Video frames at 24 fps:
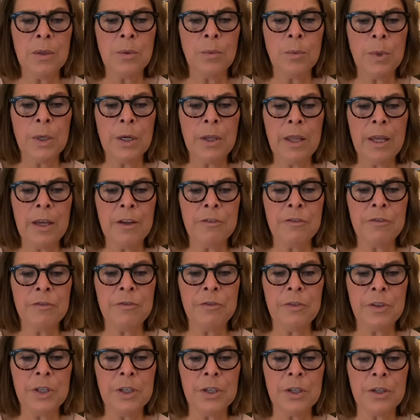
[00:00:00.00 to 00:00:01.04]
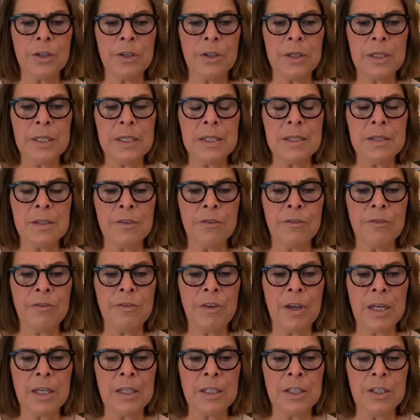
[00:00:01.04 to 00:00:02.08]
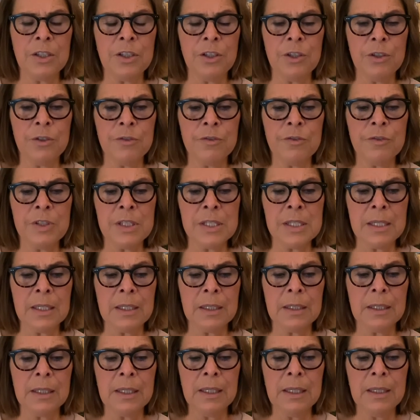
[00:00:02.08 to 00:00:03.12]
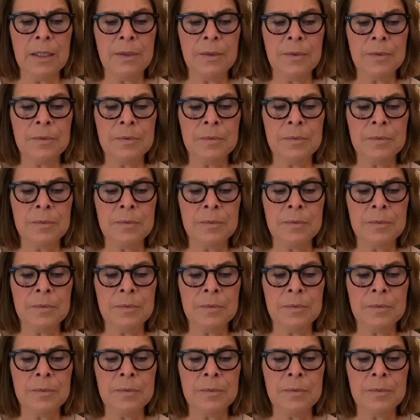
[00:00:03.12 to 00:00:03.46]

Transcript: where that fear is affecting you physically.